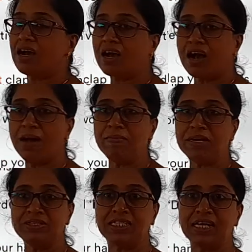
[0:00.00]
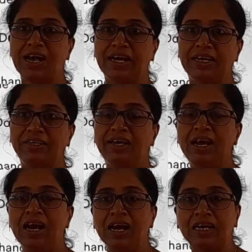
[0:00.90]
Come inside.
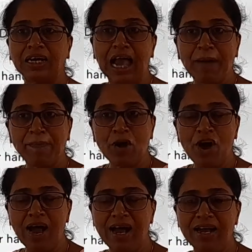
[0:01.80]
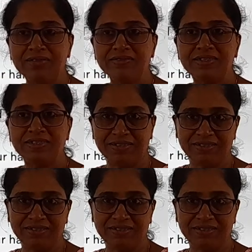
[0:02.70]
Clap your hands.